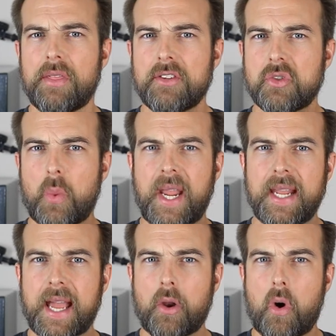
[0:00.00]
the
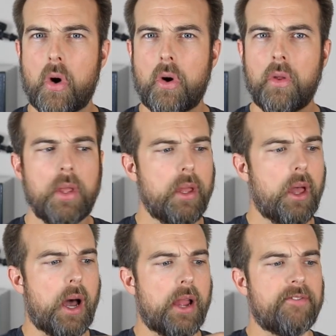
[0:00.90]
suede at all.
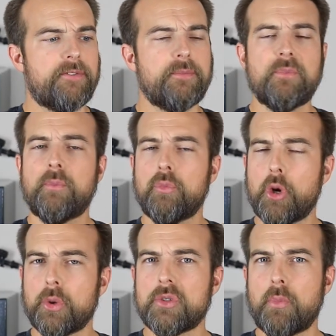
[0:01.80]
I
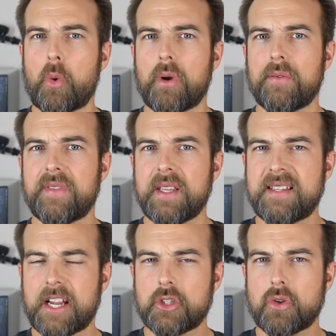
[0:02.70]
notice more of the
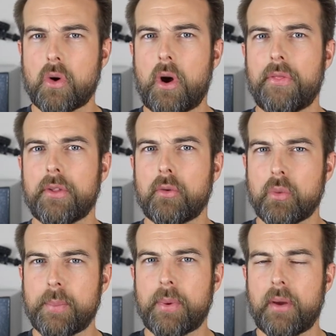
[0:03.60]
texture on the
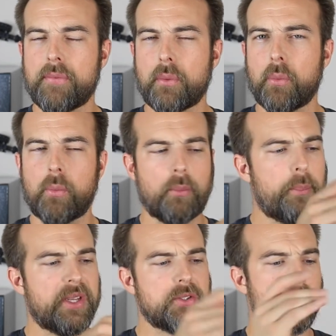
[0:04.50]
grip of the
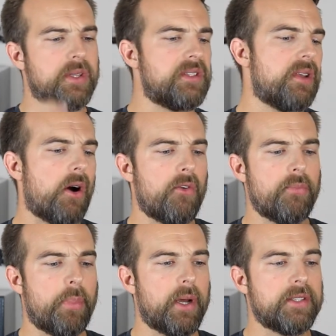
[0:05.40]
pistol itself,
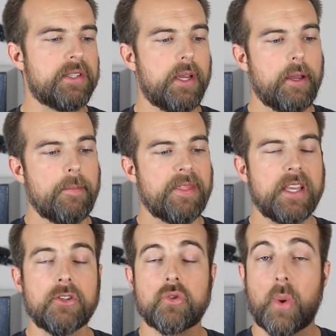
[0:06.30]
but
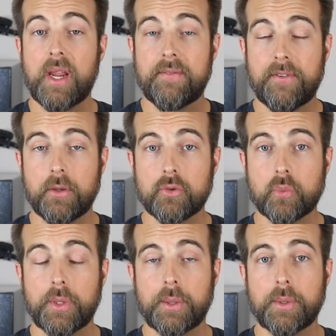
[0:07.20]
the suede feels
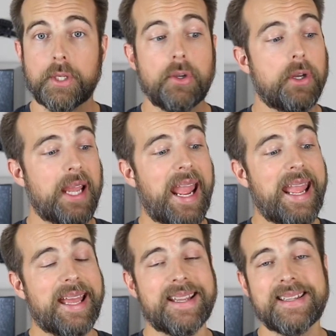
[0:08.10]
really, really good,
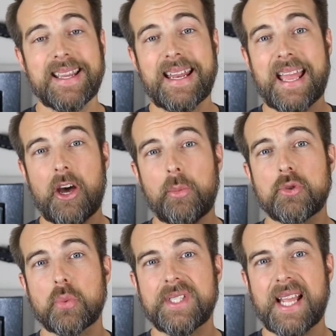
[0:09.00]
and it
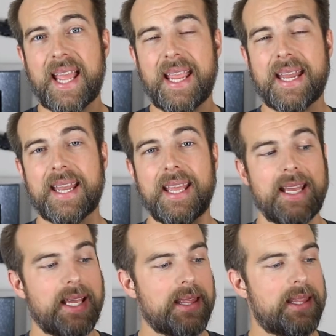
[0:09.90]
helps retain
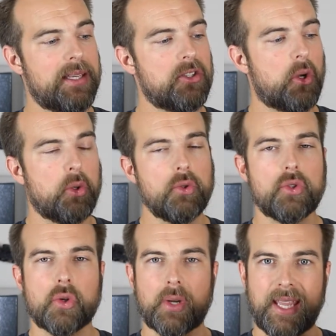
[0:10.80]
this
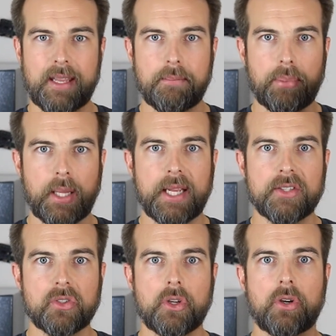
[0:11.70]
holster in
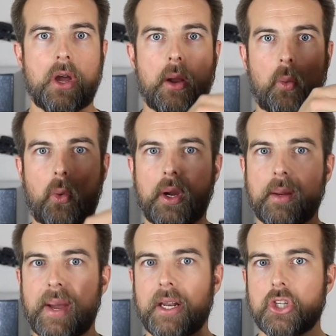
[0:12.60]
place. So you're not worrying
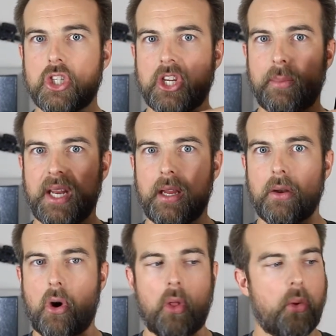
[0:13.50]
about it shimmying
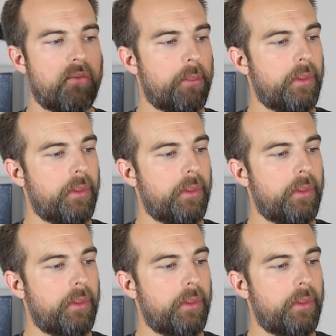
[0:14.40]
all over the